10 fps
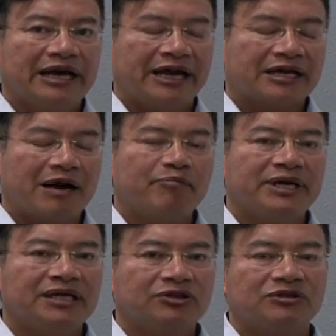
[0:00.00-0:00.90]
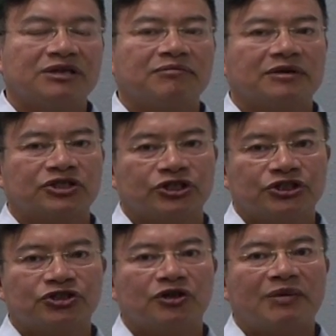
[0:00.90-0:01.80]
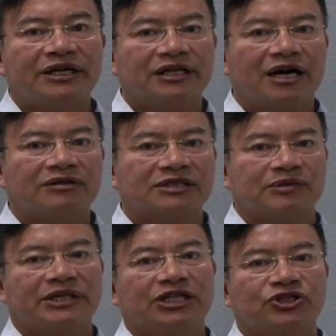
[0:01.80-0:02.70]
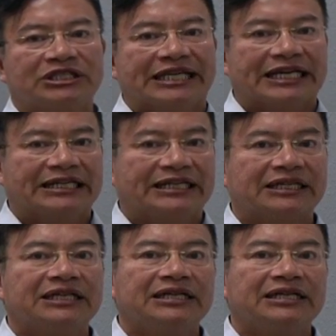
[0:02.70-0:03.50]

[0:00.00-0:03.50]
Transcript: and compared to the traditional Monte Carlo simulation technique,